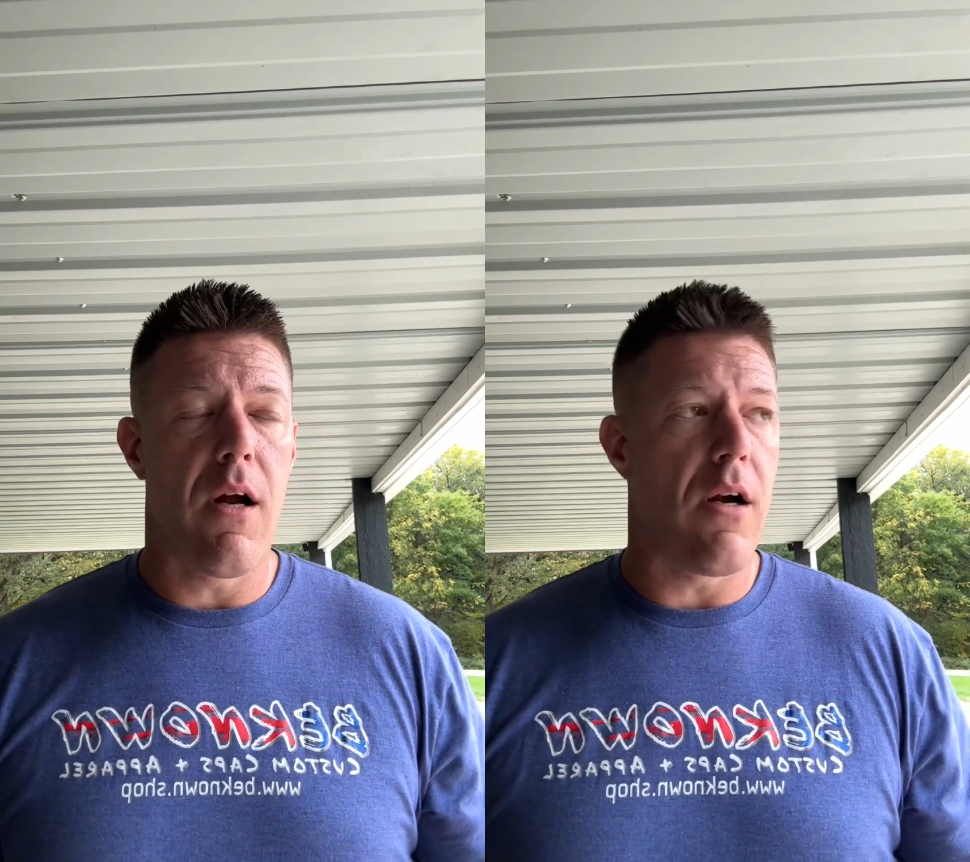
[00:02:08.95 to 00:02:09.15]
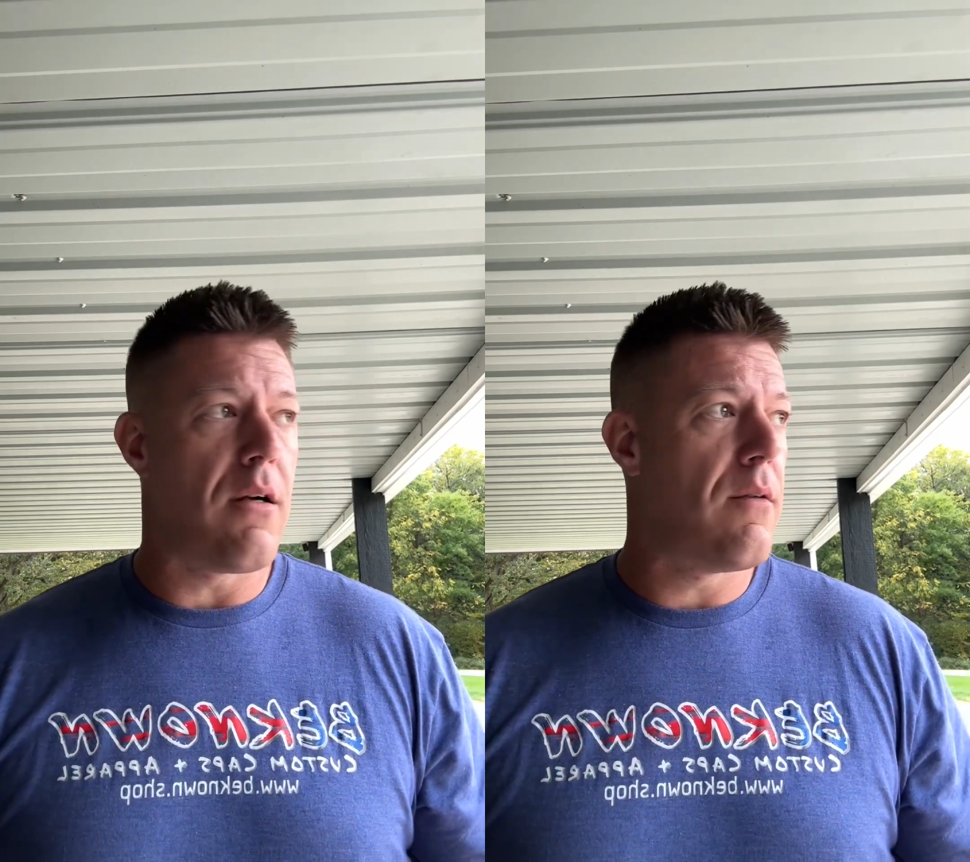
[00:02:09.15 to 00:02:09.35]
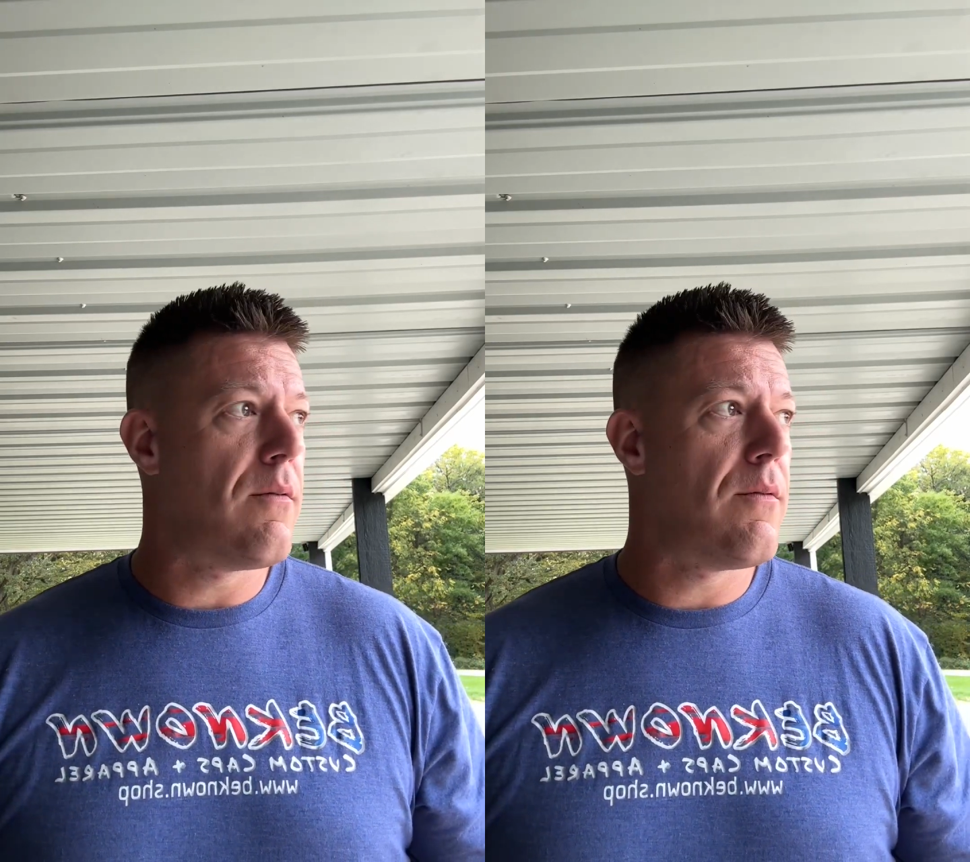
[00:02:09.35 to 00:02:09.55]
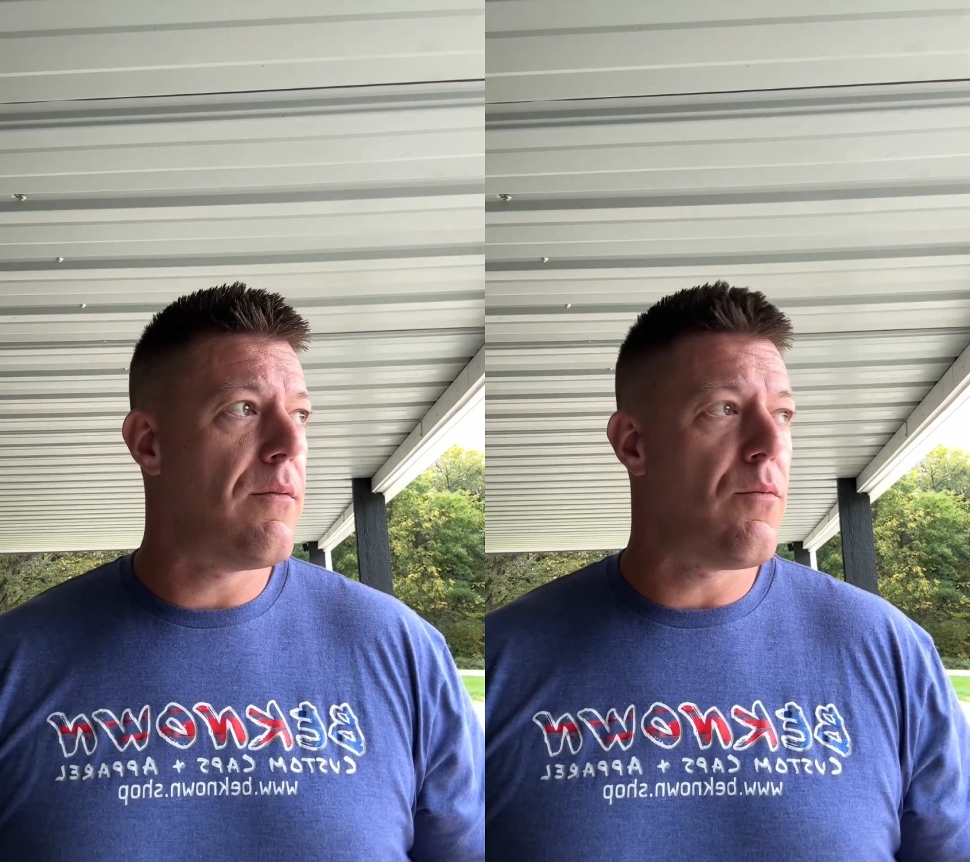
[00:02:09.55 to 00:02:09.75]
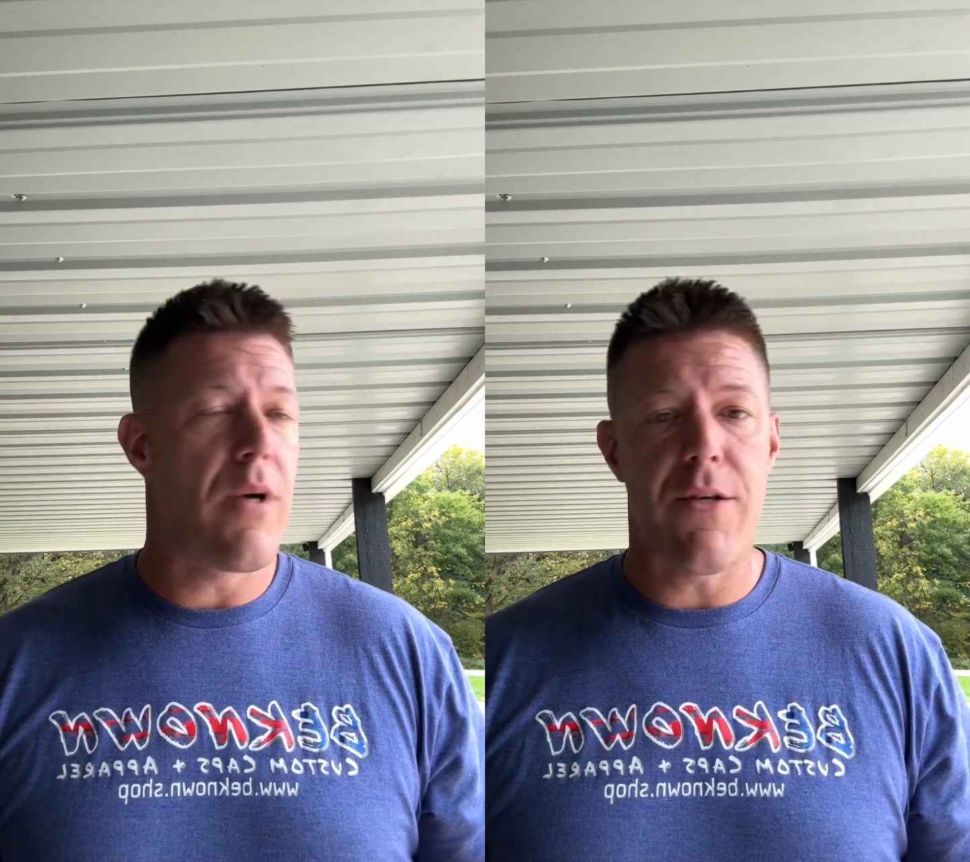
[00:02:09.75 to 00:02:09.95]
our
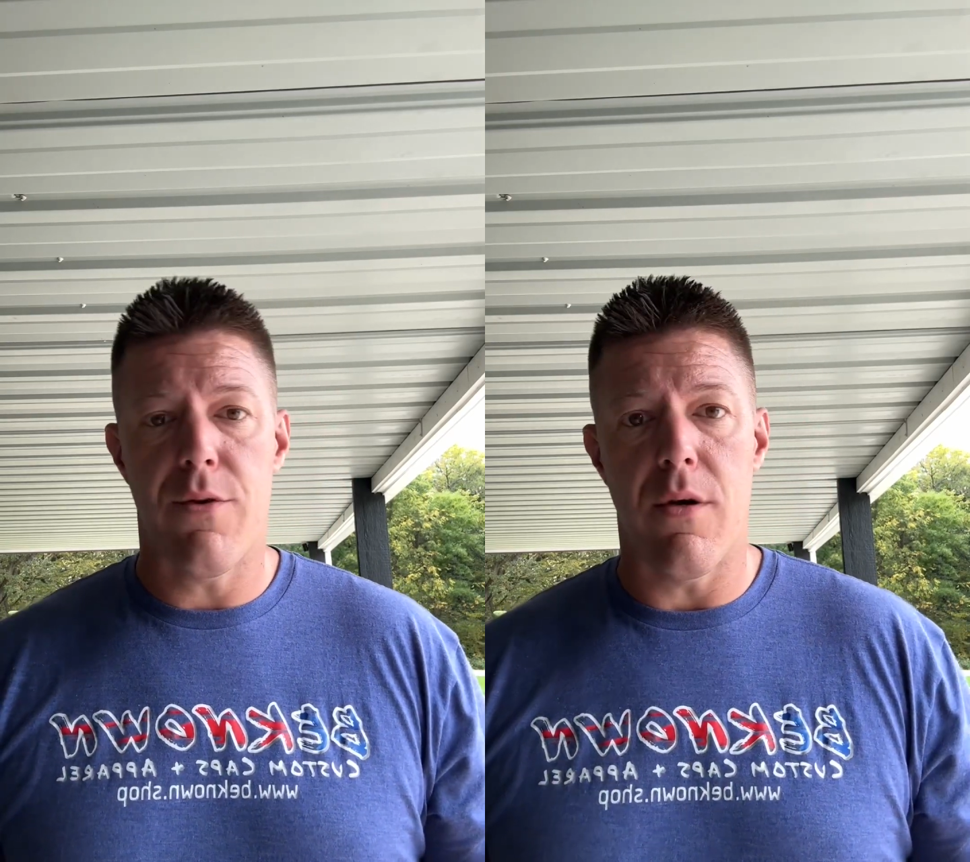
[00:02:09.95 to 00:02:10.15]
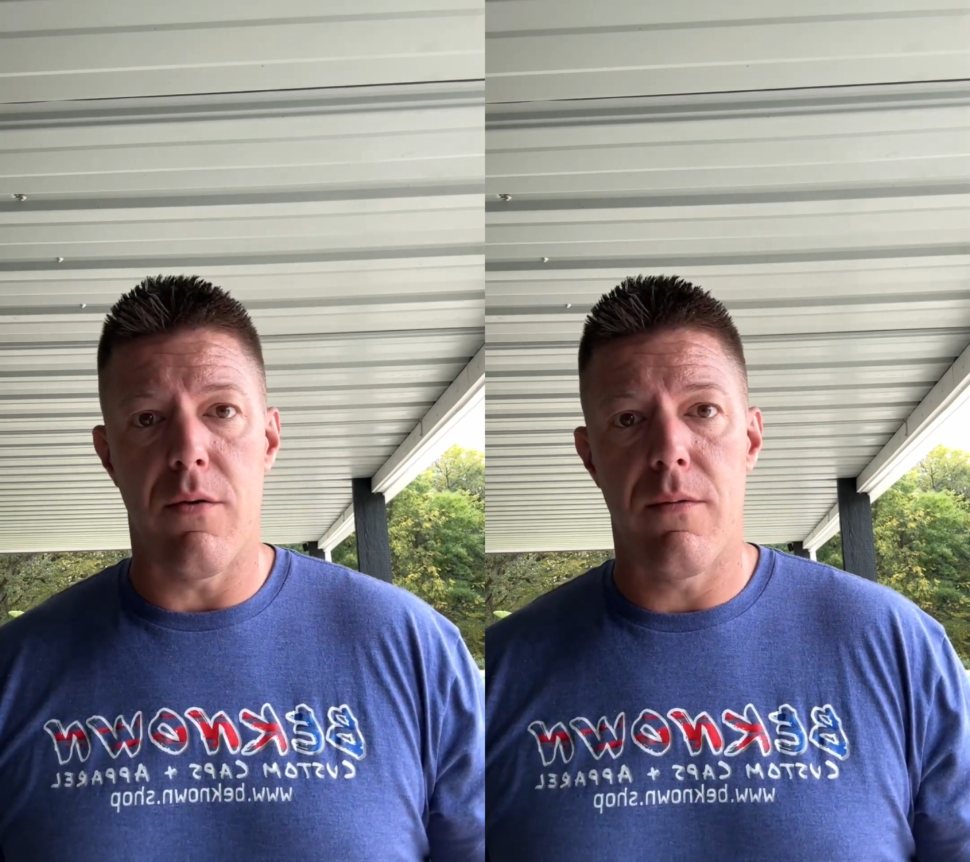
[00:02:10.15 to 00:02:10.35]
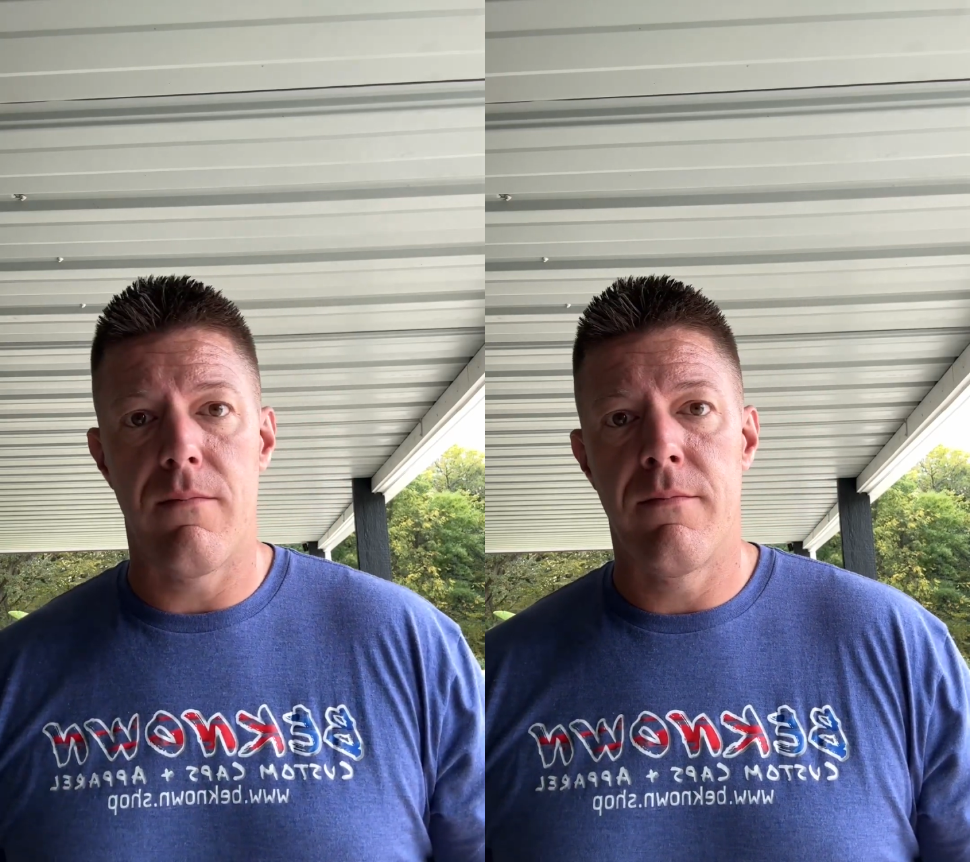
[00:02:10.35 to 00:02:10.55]
retro